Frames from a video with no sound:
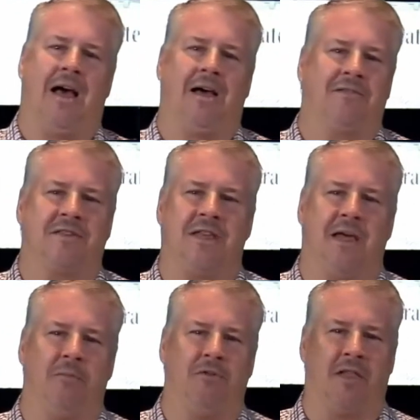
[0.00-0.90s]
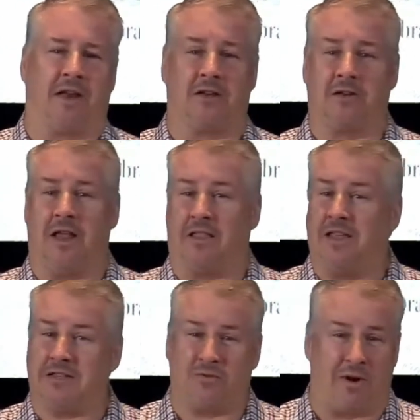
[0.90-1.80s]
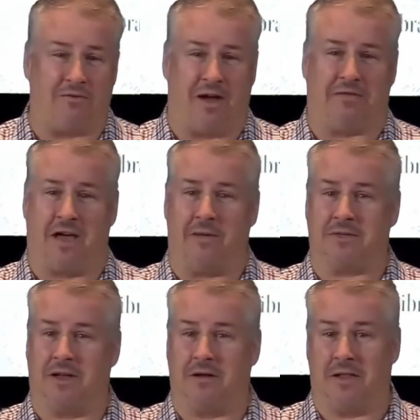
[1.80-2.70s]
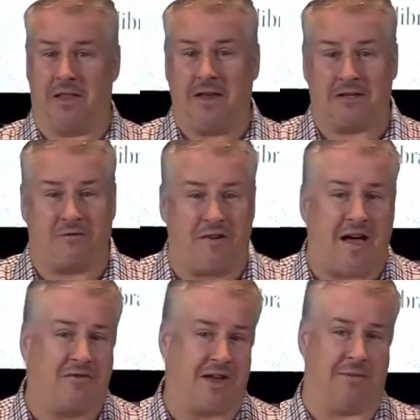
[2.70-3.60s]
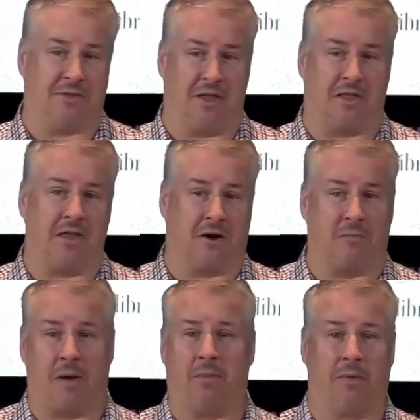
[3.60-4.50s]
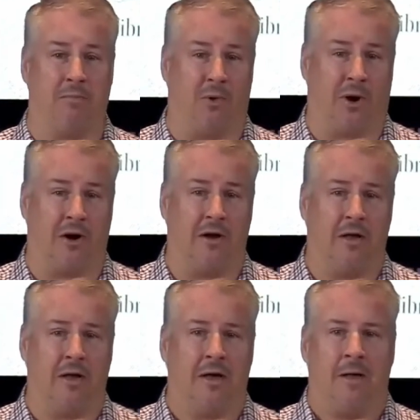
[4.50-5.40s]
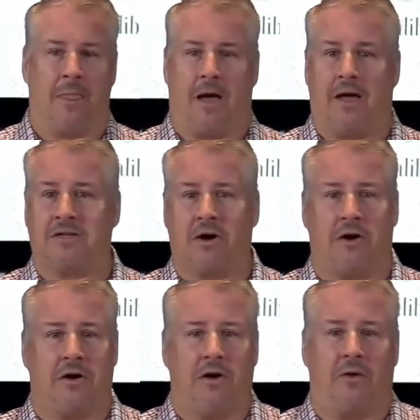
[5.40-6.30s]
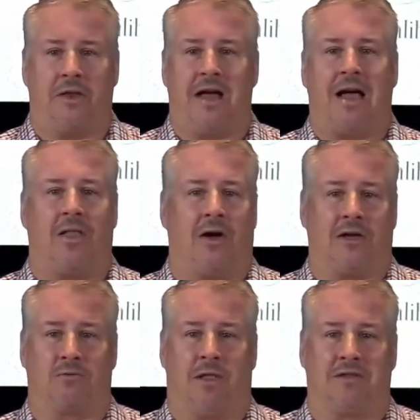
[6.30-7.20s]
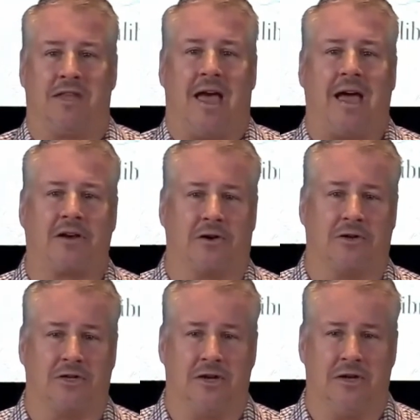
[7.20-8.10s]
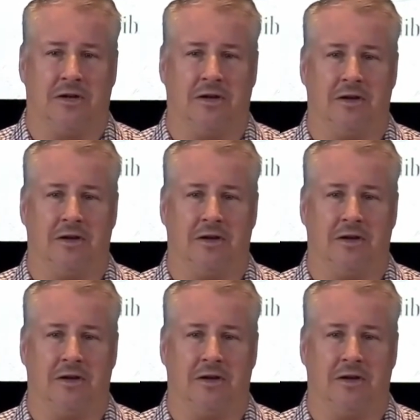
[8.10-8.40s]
I've seen that movie like at least 25 times, at least 5 times in the theater, probably more. I started to know the dialogue as well as the actors.